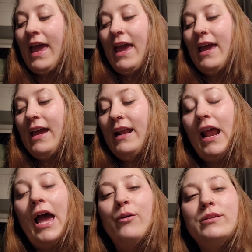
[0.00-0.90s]

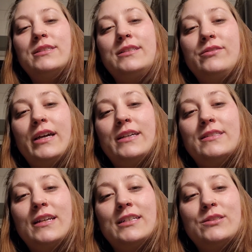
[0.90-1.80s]
And I will see you
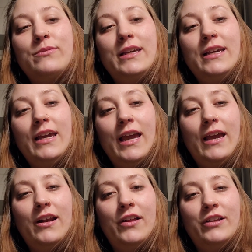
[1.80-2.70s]
guys next week,
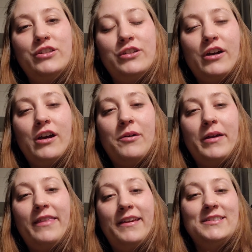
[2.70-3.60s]
and I'll let you know how
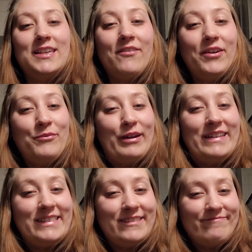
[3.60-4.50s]
my Thanksgiving
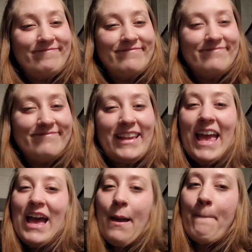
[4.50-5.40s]
went.
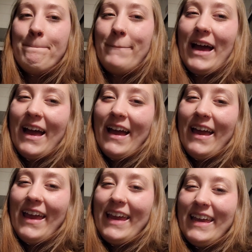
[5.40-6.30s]

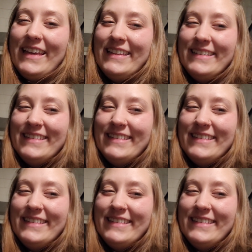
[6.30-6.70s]
Bye!